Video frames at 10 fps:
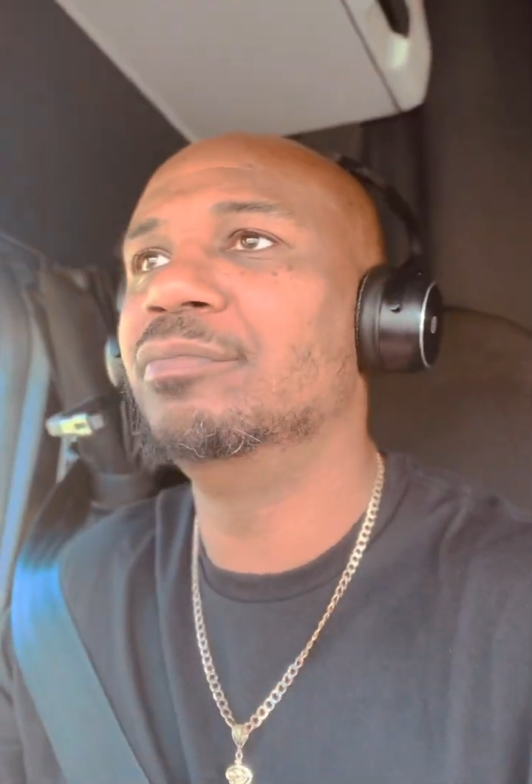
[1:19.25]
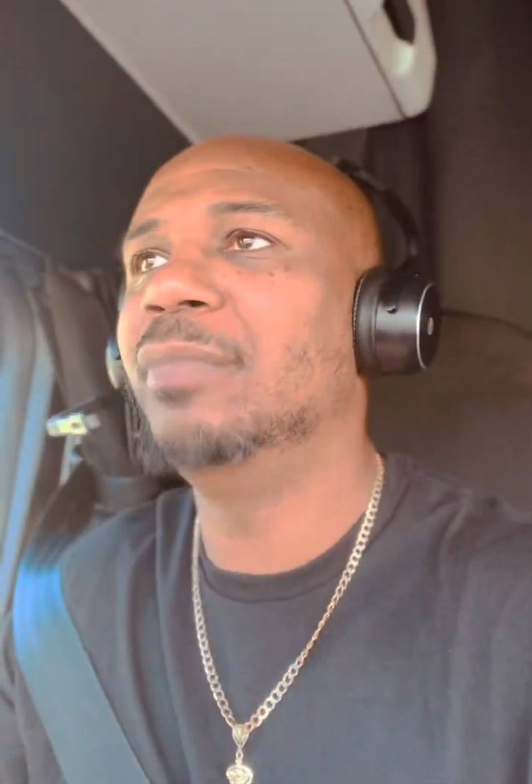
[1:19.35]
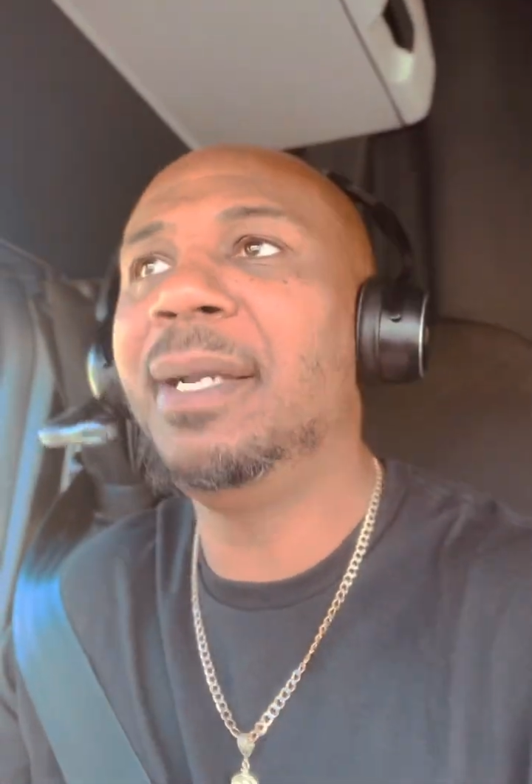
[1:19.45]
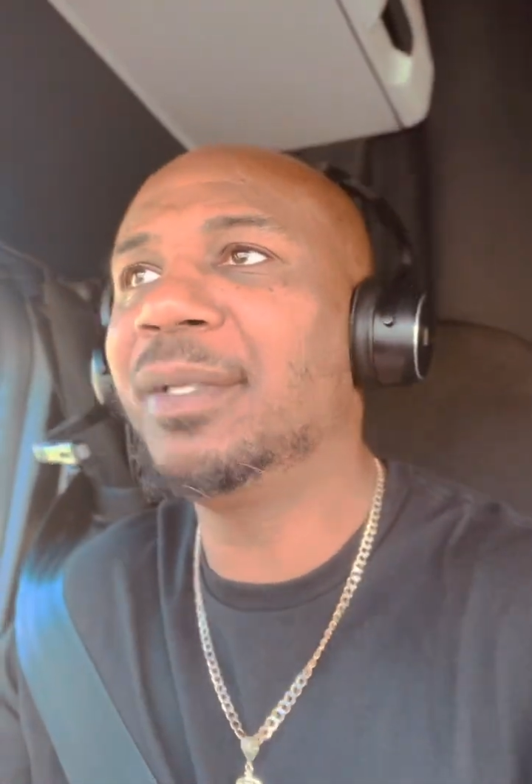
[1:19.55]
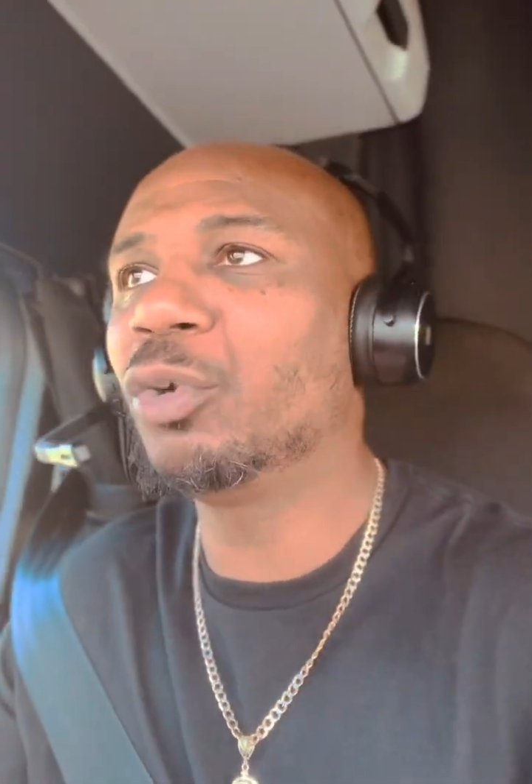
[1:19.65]

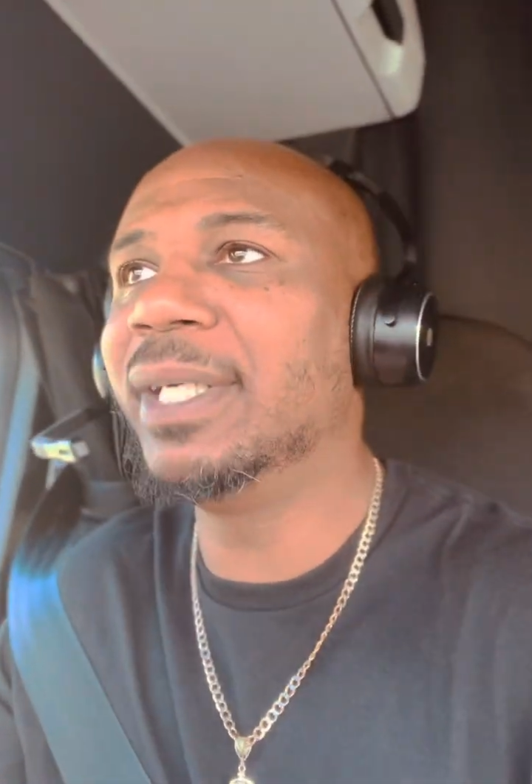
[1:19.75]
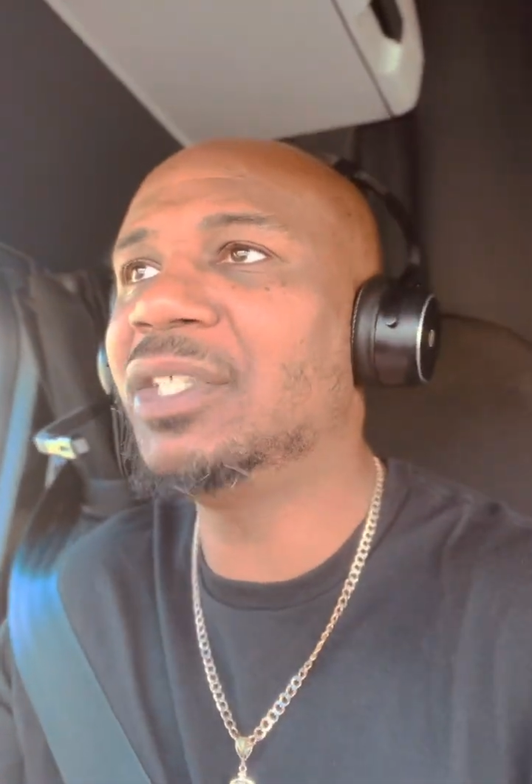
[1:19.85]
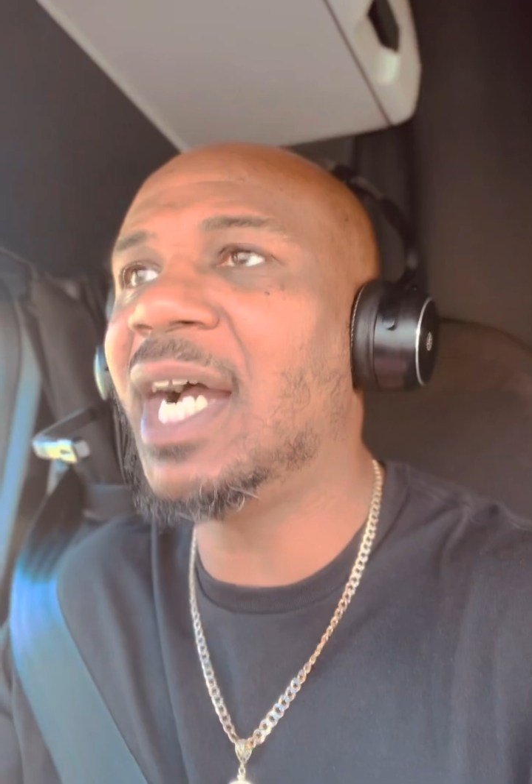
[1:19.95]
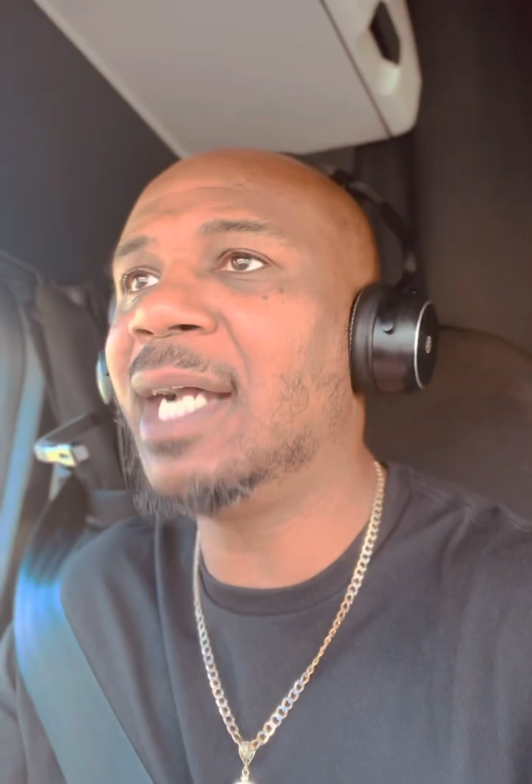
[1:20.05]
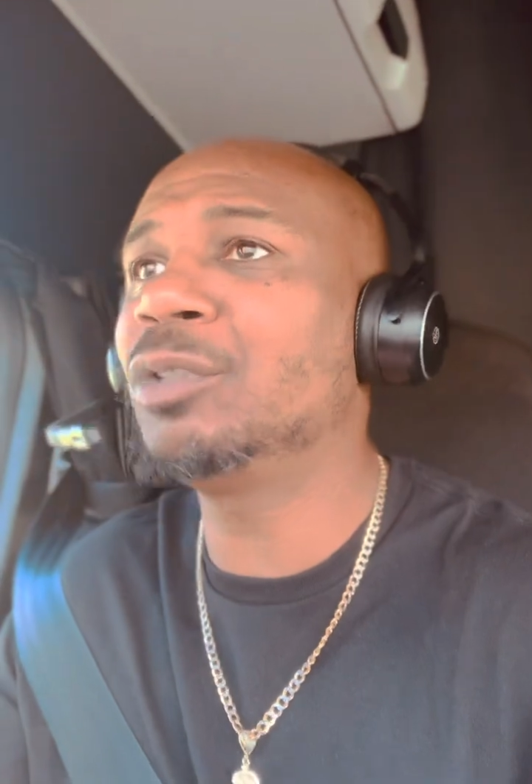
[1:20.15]
maybe three
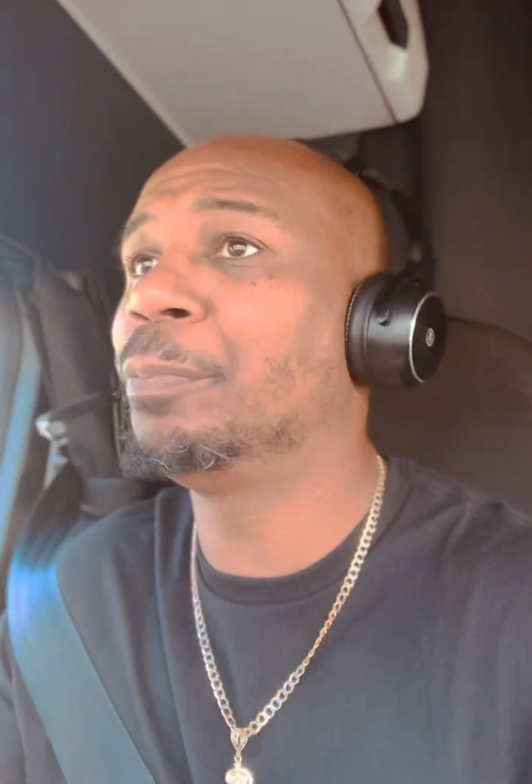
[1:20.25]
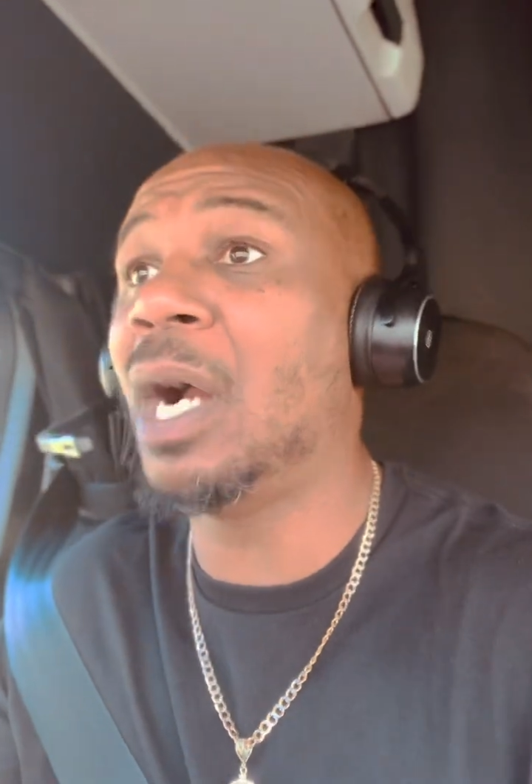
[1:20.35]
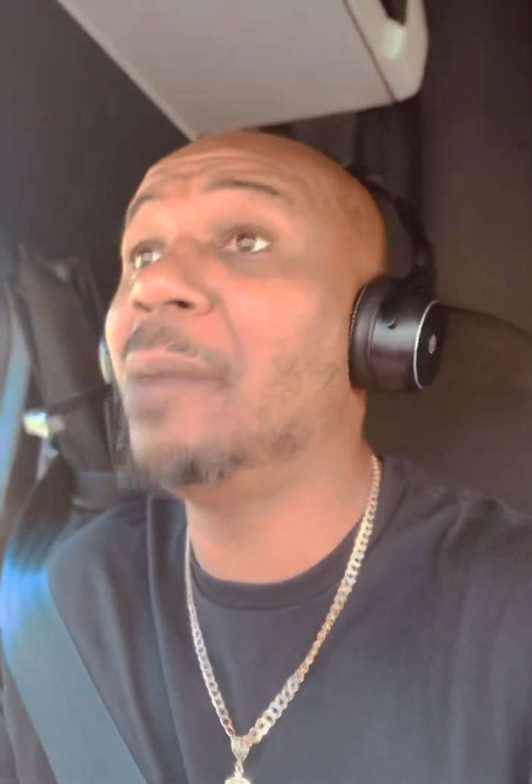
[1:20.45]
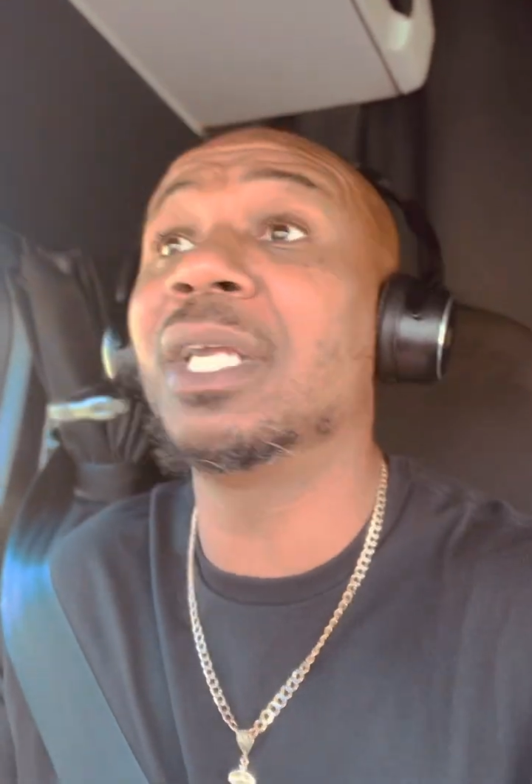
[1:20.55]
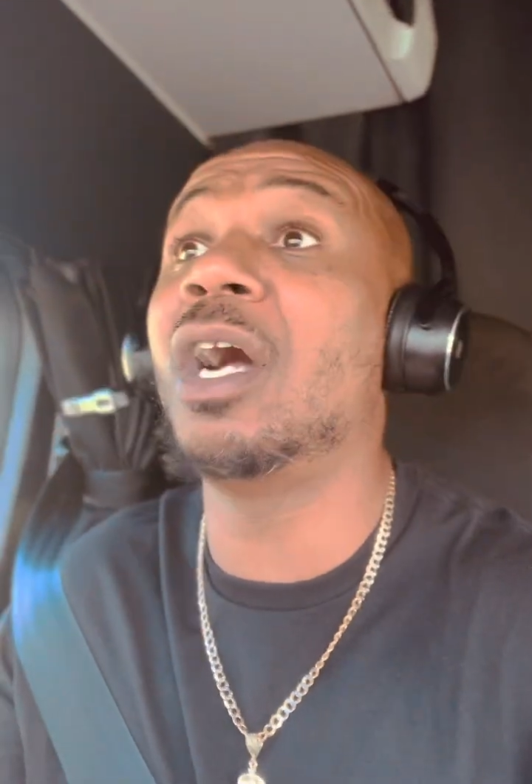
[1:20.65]
times,
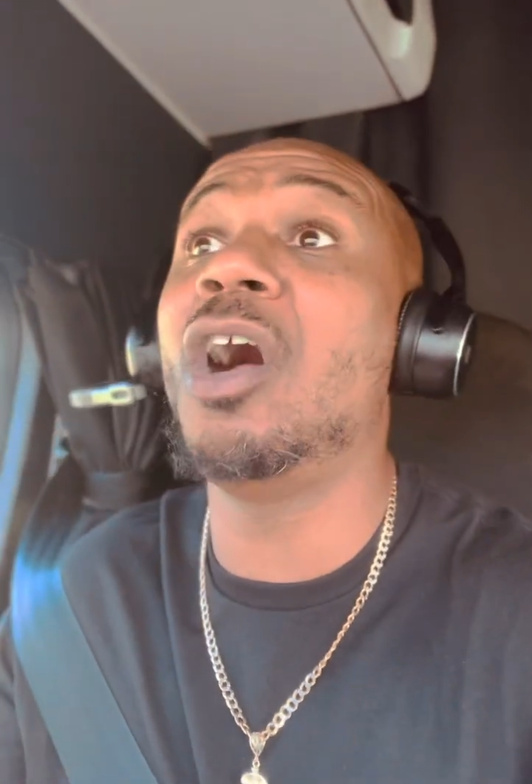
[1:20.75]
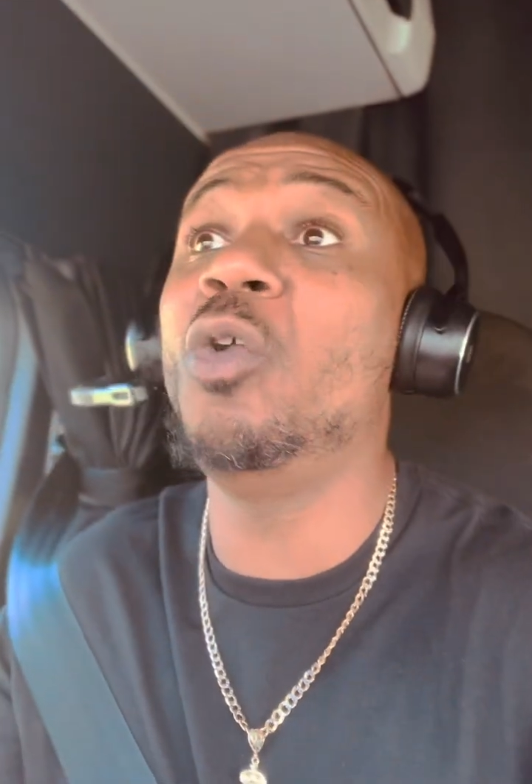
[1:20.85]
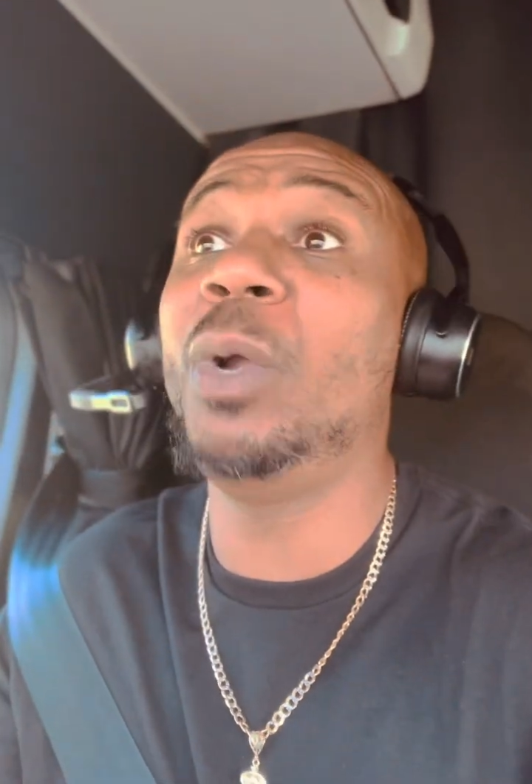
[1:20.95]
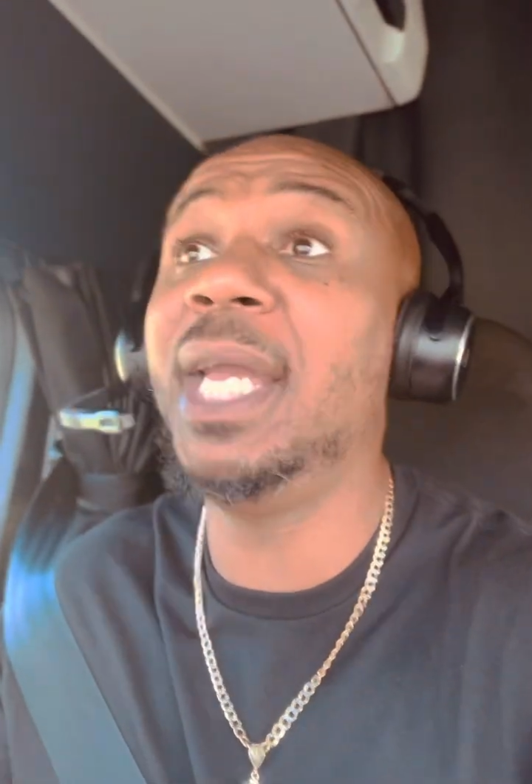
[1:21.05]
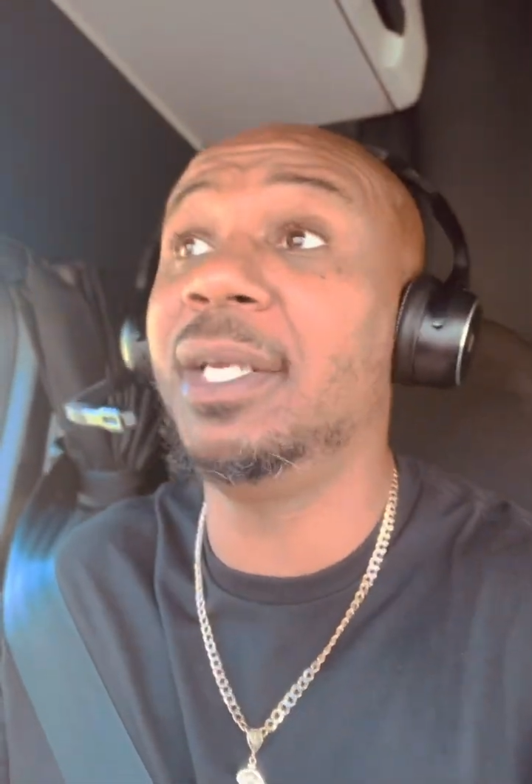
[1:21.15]
probably all week.